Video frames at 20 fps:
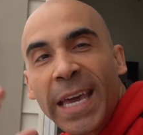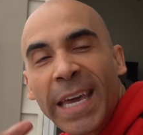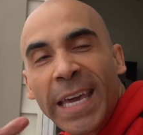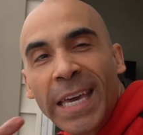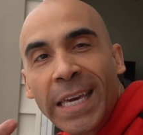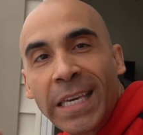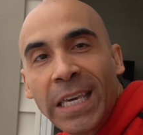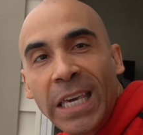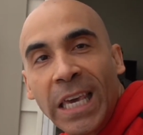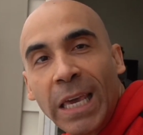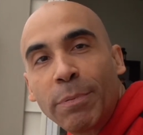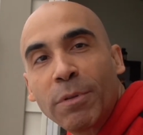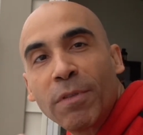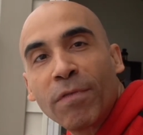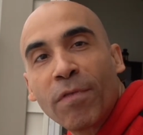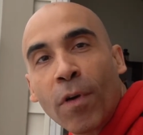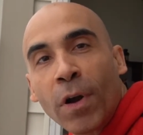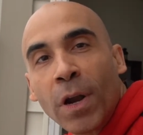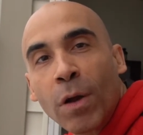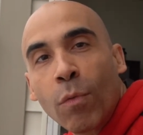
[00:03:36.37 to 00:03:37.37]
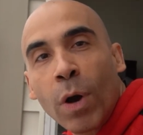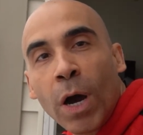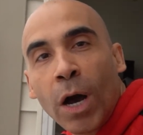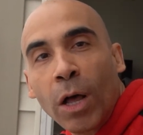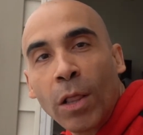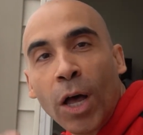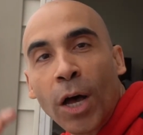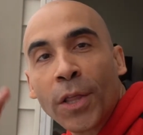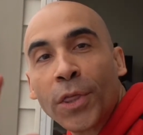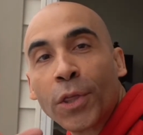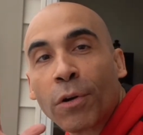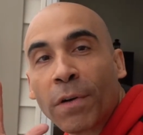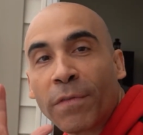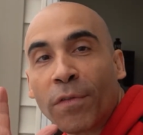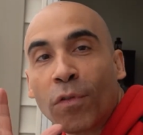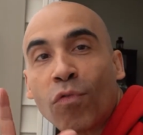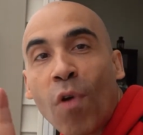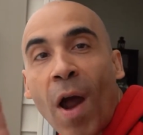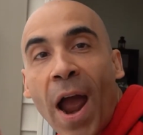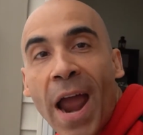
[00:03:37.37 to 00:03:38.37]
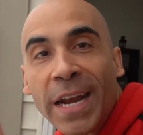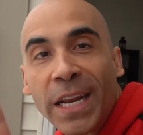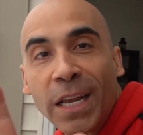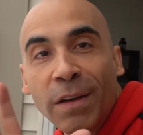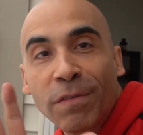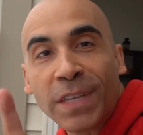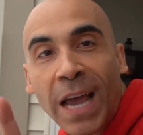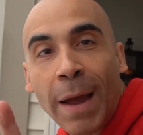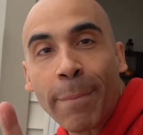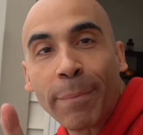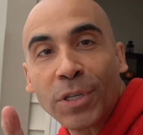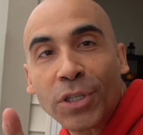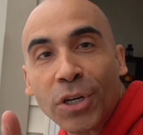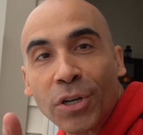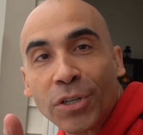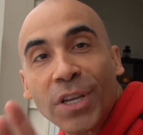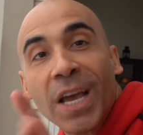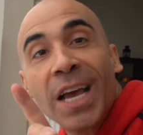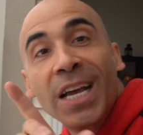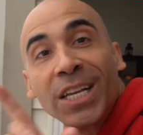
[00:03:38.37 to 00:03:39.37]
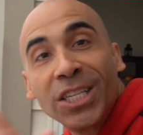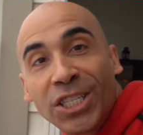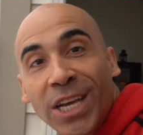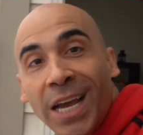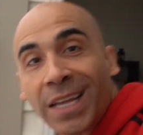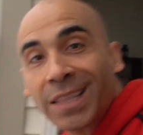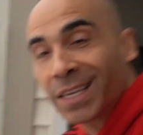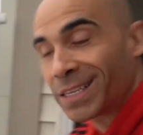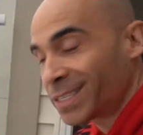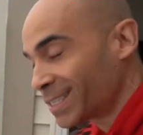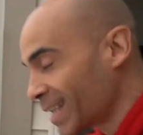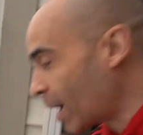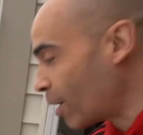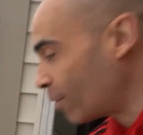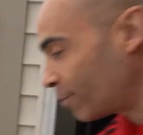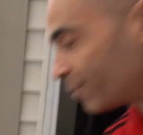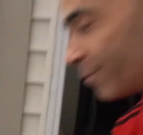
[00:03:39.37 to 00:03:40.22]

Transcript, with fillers: it keeps very well under a variety of temperatures. Check this out.